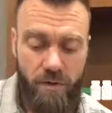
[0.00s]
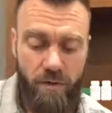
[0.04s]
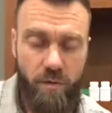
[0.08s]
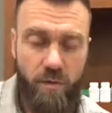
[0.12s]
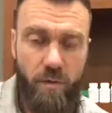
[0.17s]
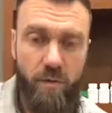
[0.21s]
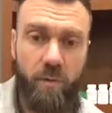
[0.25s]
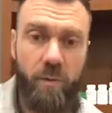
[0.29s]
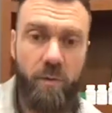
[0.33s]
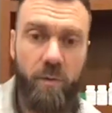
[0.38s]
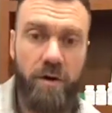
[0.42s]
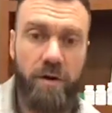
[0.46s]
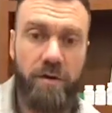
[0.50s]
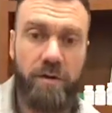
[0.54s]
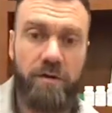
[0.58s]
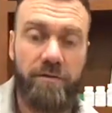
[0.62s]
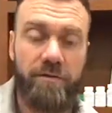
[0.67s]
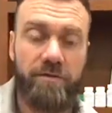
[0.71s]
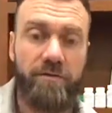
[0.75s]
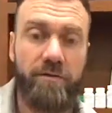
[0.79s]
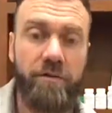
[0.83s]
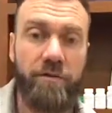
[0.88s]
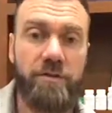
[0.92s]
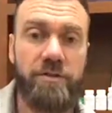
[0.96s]
one of the
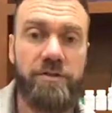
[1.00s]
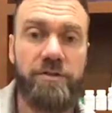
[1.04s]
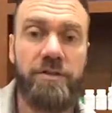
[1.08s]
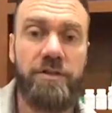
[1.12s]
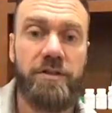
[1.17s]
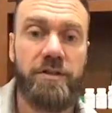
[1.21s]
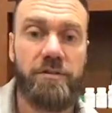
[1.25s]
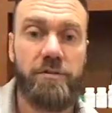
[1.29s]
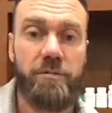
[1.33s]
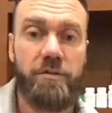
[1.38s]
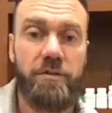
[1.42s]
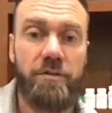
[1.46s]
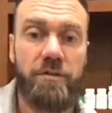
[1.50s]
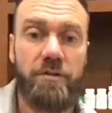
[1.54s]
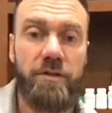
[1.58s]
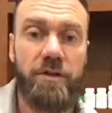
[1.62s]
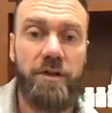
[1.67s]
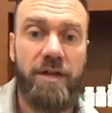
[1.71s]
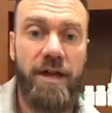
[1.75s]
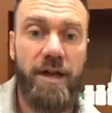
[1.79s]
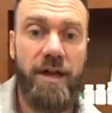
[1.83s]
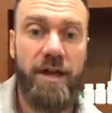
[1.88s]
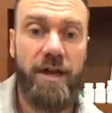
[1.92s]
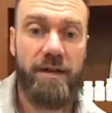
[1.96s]
first things we
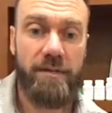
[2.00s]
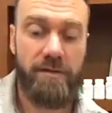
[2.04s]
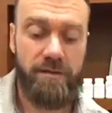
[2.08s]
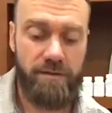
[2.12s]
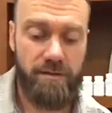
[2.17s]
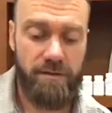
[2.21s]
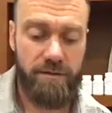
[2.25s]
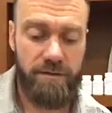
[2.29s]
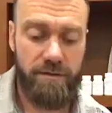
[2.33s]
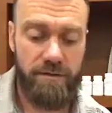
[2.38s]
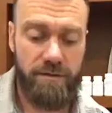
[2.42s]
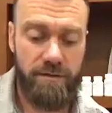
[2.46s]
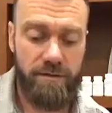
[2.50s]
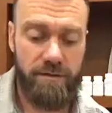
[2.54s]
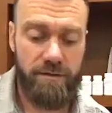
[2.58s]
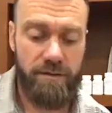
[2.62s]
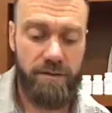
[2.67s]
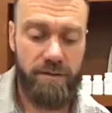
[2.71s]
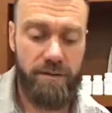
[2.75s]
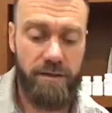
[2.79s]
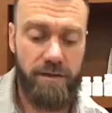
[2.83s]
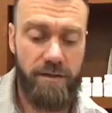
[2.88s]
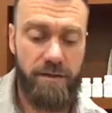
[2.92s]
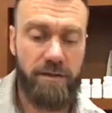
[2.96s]
look at
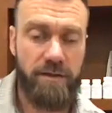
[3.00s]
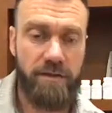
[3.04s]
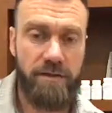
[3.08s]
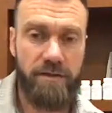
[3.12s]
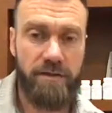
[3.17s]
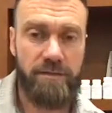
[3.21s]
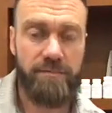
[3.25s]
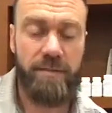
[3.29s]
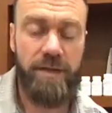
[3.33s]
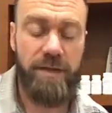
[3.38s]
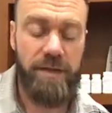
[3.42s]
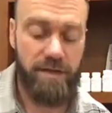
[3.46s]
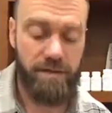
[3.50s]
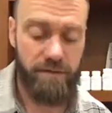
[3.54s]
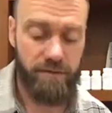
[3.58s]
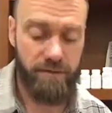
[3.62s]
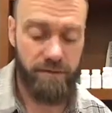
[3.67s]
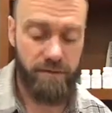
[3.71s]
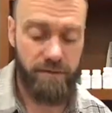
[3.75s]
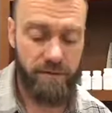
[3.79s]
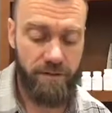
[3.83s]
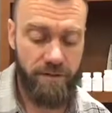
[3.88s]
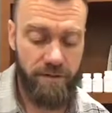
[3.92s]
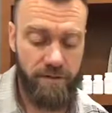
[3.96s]
in this
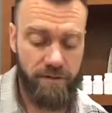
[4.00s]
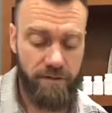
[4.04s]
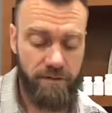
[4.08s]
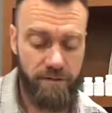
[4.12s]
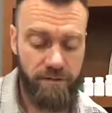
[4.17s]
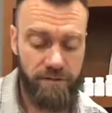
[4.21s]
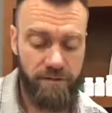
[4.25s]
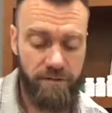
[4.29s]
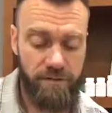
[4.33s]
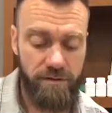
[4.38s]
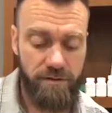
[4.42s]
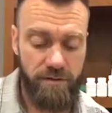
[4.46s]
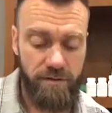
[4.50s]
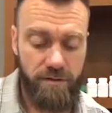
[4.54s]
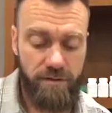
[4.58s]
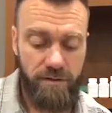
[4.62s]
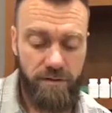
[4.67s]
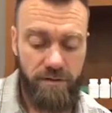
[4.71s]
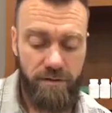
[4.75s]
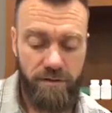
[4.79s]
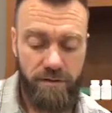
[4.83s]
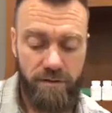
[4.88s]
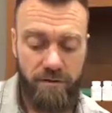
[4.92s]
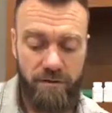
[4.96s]
panel is
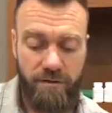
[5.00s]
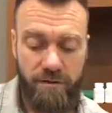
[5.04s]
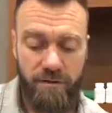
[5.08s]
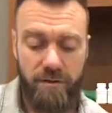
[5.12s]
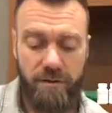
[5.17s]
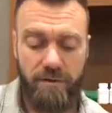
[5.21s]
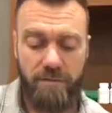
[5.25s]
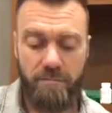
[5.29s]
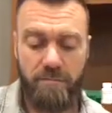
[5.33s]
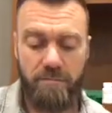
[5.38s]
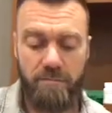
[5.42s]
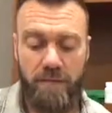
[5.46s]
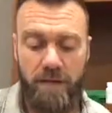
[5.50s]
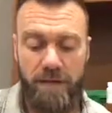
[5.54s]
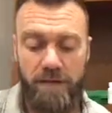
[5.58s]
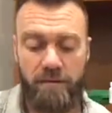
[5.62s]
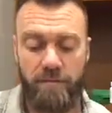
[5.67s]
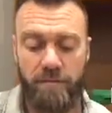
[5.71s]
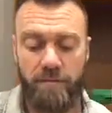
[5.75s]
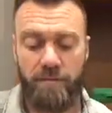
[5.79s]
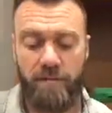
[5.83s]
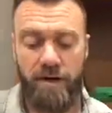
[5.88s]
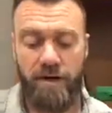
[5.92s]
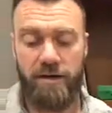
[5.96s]
the
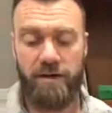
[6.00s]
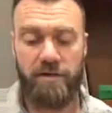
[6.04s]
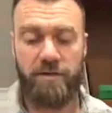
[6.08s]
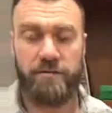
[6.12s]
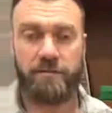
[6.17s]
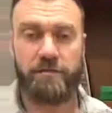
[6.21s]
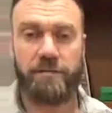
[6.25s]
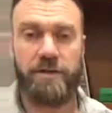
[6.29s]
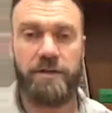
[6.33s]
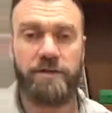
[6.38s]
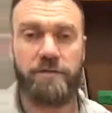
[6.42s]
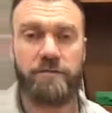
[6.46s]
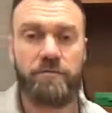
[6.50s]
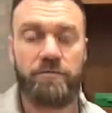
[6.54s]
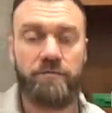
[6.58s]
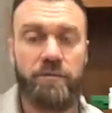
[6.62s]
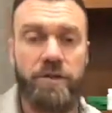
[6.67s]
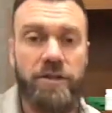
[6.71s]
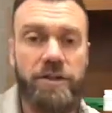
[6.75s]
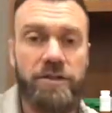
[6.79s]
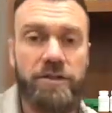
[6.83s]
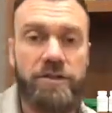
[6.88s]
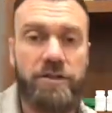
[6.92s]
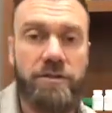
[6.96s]
microbiome and the
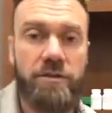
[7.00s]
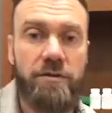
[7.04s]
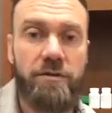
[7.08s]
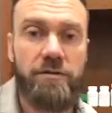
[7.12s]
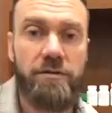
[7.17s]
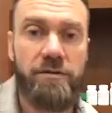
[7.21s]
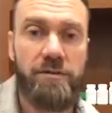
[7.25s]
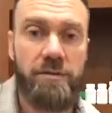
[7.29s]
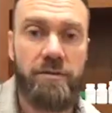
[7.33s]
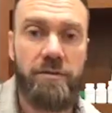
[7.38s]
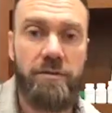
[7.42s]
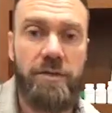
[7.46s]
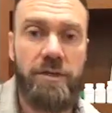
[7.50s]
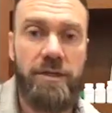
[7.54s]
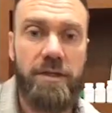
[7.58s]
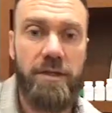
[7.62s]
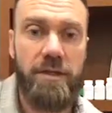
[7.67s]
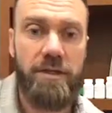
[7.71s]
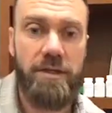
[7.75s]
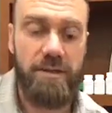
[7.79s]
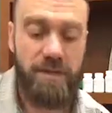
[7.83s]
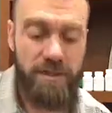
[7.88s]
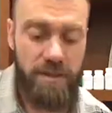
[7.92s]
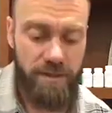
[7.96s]
ratios that we
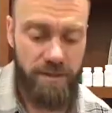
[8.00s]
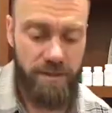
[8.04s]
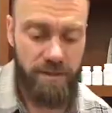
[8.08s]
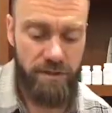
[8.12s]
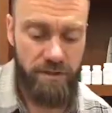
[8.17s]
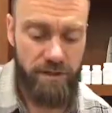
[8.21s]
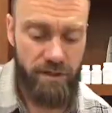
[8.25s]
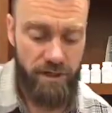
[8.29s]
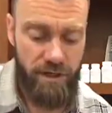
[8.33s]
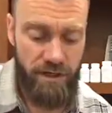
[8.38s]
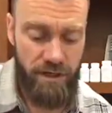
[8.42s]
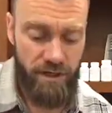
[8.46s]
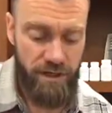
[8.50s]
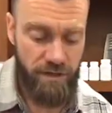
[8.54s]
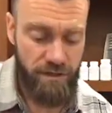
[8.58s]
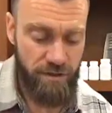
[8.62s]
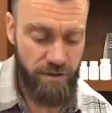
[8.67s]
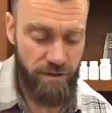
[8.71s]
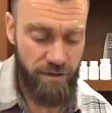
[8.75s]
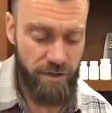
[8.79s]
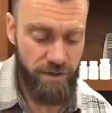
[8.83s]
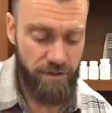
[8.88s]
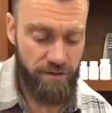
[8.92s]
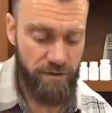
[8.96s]
get in the GI
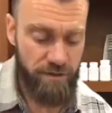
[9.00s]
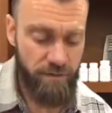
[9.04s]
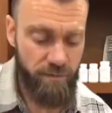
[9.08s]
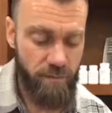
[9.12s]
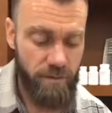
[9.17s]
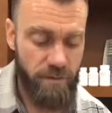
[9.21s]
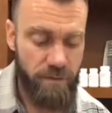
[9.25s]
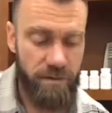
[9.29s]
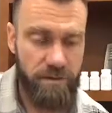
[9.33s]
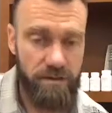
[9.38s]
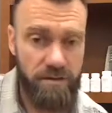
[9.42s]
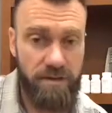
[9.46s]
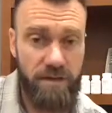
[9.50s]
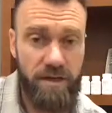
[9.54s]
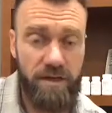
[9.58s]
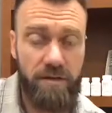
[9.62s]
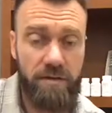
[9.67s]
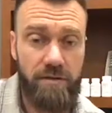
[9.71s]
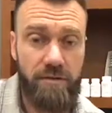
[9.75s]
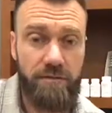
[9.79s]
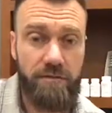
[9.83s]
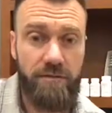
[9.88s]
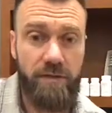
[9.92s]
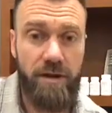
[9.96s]
tract, and we can
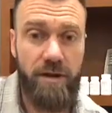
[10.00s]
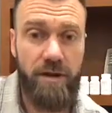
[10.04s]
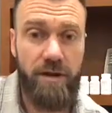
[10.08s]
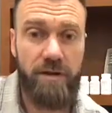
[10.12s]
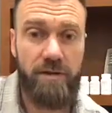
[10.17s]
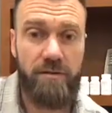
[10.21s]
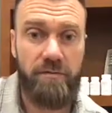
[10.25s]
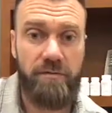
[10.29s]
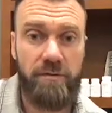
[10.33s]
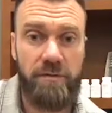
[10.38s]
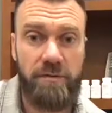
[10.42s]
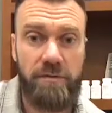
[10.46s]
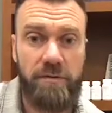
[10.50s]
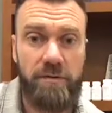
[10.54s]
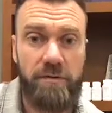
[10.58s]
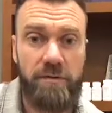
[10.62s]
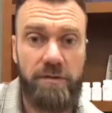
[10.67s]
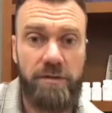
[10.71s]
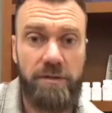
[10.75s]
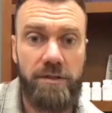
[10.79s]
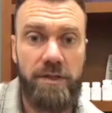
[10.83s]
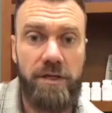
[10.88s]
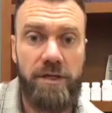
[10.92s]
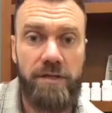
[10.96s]
tell if we have what's
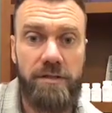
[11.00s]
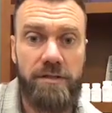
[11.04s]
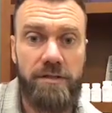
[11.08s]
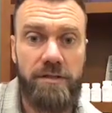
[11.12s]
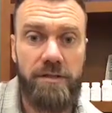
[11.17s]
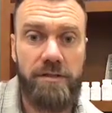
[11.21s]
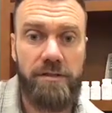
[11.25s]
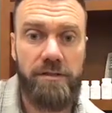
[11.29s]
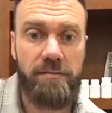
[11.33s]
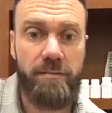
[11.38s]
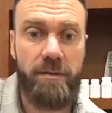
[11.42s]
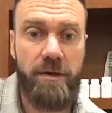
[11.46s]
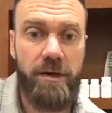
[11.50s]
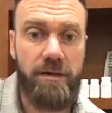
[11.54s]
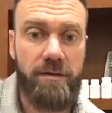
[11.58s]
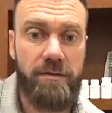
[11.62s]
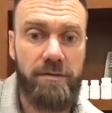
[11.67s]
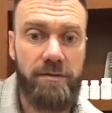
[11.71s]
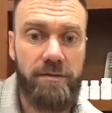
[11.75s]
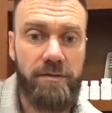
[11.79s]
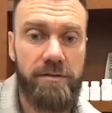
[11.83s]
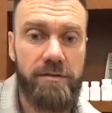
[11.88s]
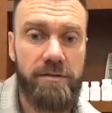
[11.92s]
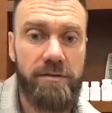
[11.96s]
called gut
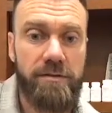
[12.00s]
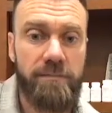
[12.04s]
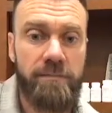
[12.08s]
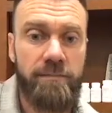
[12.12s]
dysbiosis.